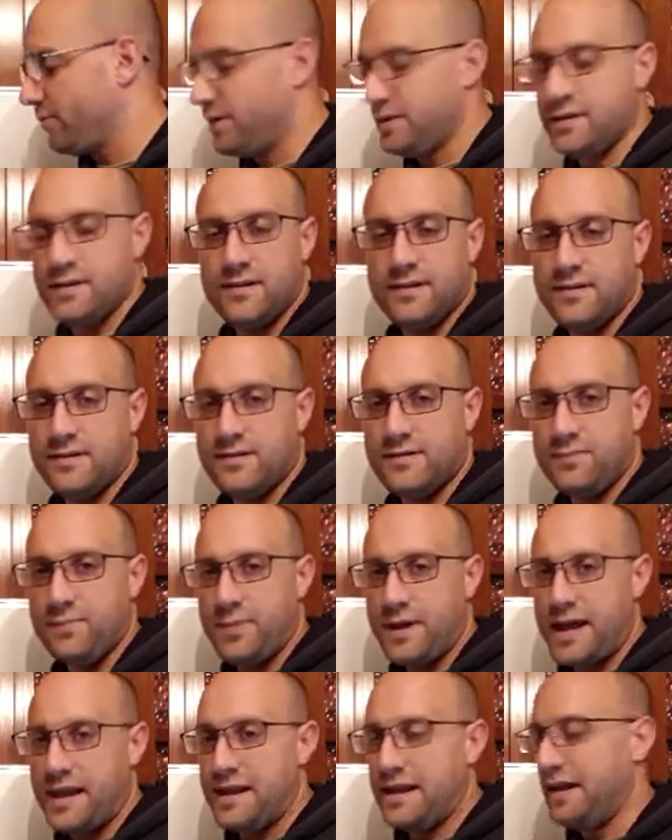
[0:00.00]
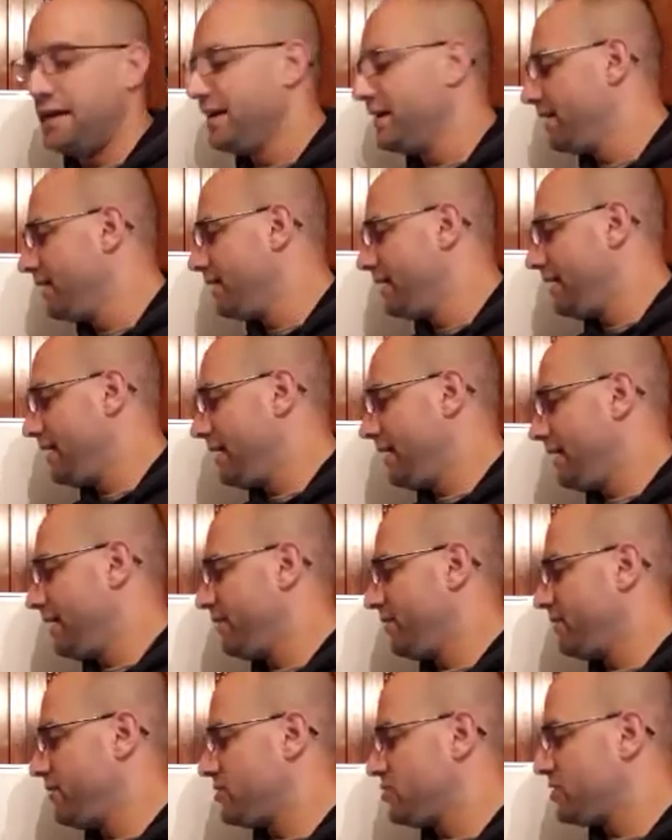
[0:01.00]
with the spelling,
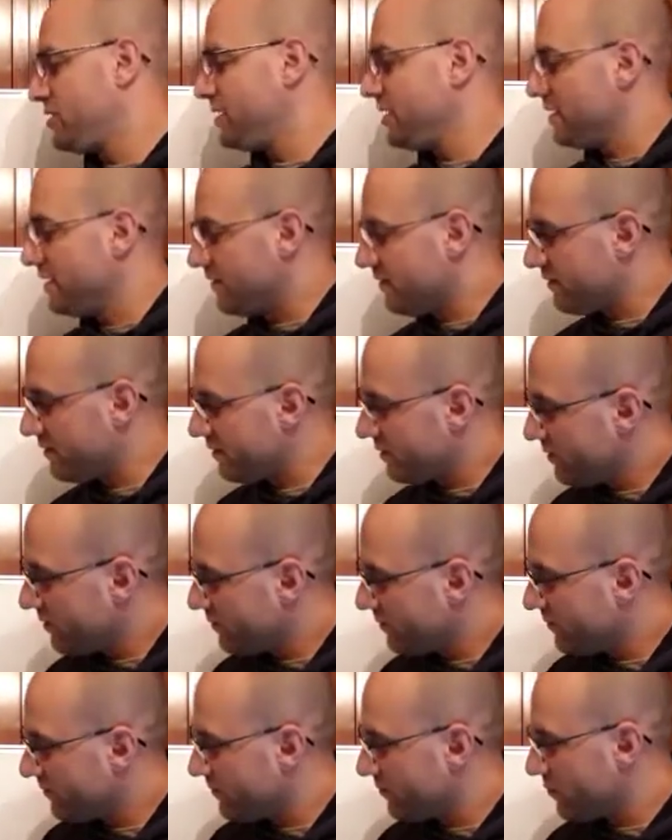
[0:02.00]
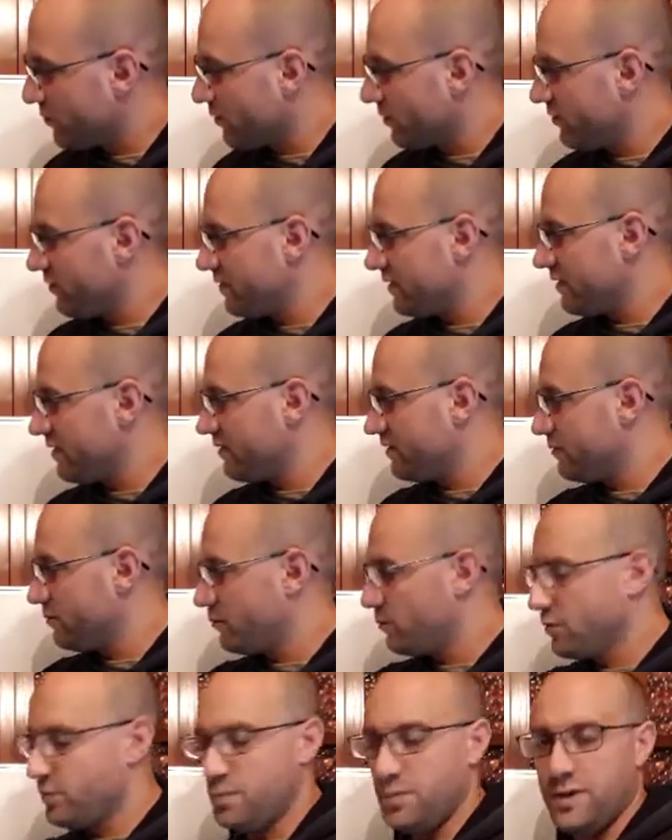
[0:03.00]
endogenous forces
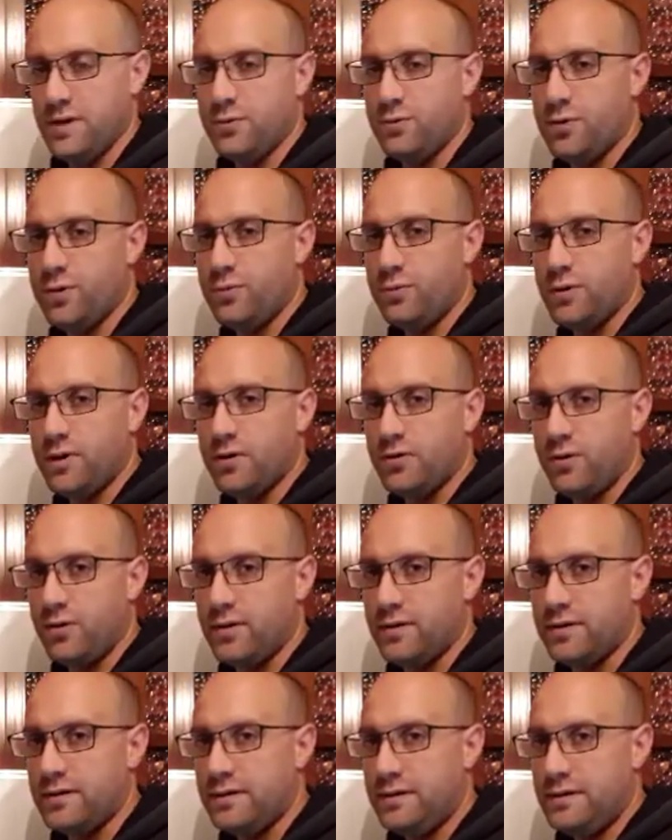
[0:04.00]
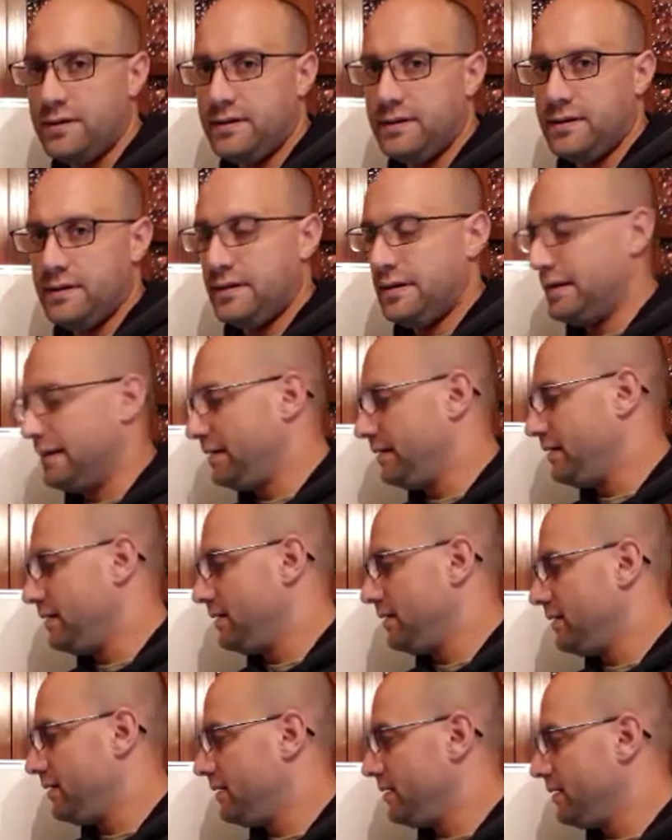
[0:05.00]
would be what we call
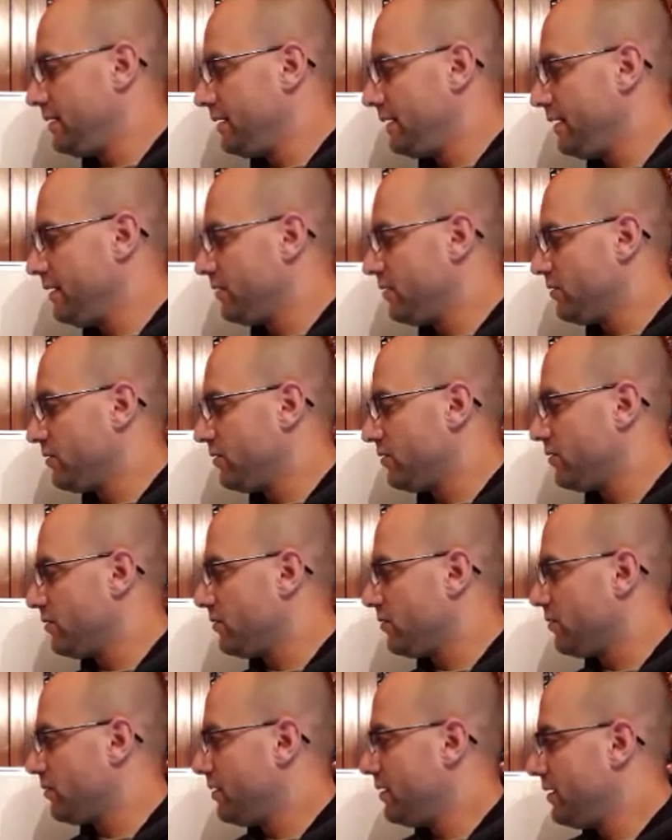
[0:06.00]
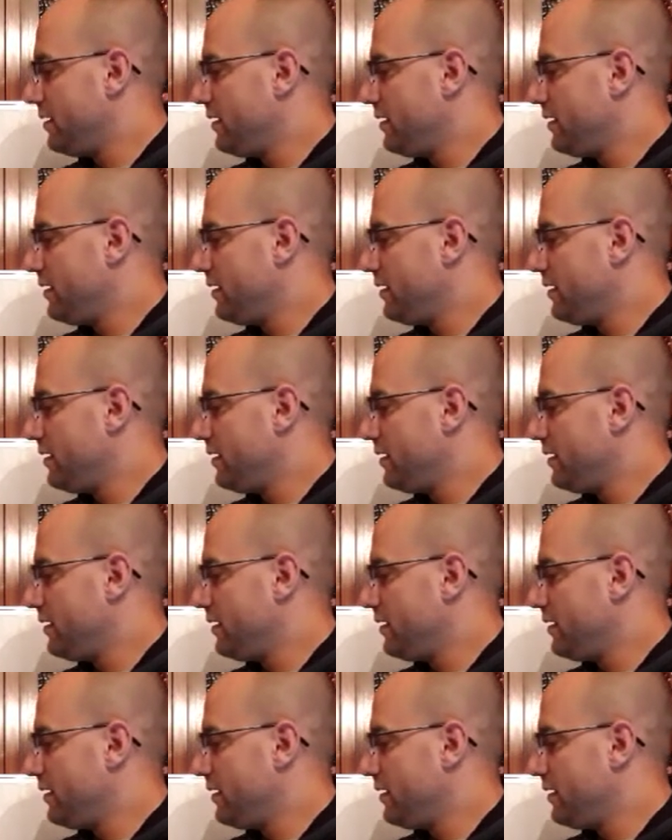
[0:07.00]
the internal.